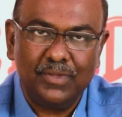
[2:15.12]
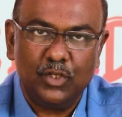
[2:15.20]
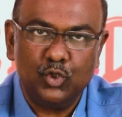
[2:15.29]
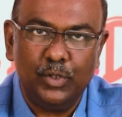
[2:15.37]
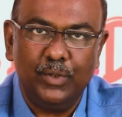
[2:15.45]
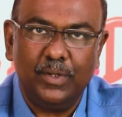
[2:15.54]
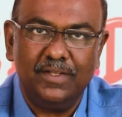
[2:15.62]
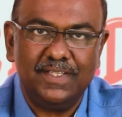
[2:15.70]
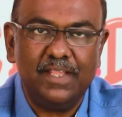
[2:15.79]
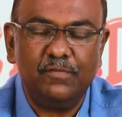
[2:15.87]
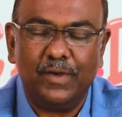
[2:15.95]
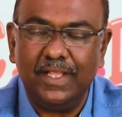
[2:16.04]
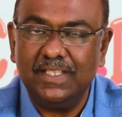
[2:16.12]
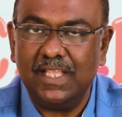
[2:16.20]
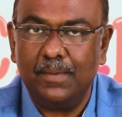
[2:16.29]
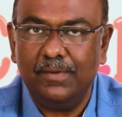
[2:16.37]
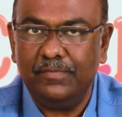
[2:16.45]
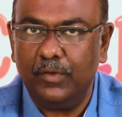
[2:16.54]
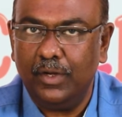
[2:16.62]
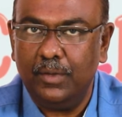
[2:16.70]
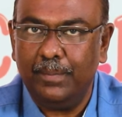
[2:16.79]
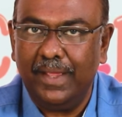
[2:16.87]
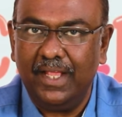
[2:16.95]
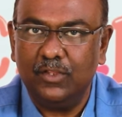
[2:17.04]
So you can say, for example, if you're going
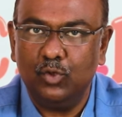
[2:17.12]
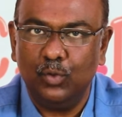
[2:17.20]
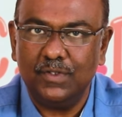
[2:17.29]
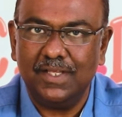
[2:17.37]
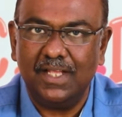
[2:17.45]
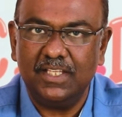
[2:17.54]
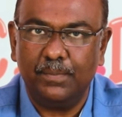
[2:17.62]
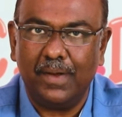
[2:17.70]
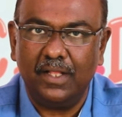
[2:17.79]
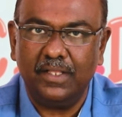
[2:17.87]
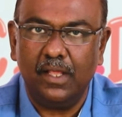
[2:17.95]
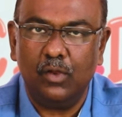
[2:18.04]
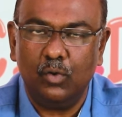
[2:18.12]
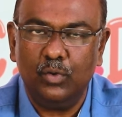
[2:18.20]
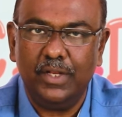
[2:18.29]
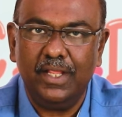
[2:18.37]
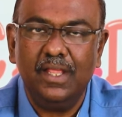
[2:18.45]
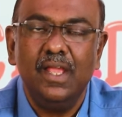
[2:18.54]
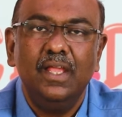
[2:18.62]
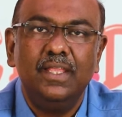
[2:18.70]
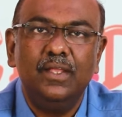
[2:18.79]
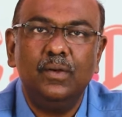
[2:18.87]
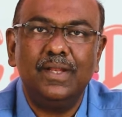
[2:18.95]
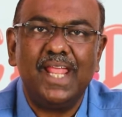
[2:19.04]
to make dosa, chapati or roti,
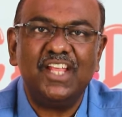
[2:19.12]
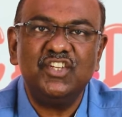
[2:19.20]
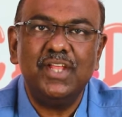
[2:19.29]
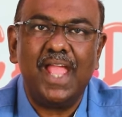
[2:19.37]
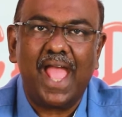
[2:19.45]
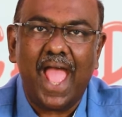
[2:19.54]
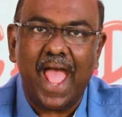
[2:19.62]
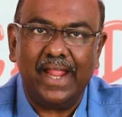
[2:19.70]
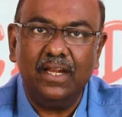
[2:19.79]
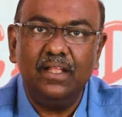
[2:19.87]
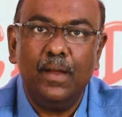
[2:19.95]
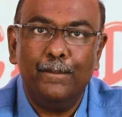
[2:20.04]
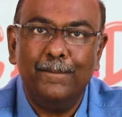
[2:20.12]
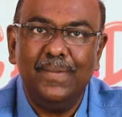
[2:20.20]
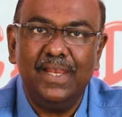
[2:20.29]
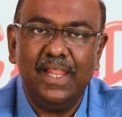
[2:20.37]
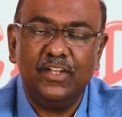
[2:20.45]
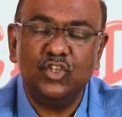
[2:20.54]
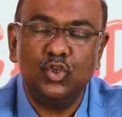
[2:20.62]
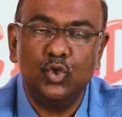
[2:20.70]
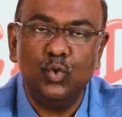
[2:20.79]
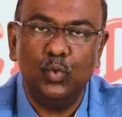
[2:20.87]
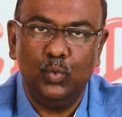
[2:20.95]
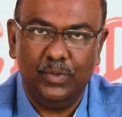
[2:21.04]
you can actually add millets
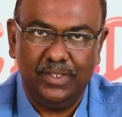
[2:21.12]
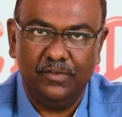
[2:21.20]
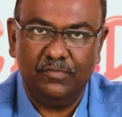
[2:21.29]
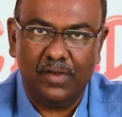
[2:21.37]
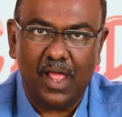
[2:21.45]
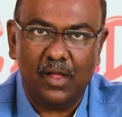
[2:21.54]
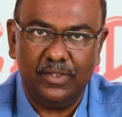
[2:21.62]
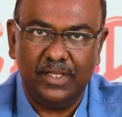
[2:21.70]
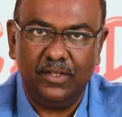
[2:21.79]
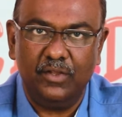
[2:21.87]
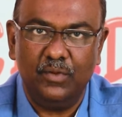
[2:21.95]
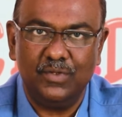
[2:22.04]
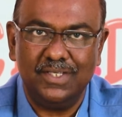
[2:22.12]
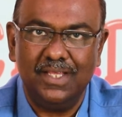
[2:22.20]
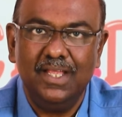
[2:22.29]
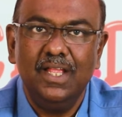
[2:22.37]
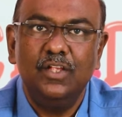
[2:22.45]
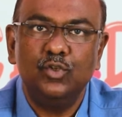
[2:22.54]
to the flour that you're using.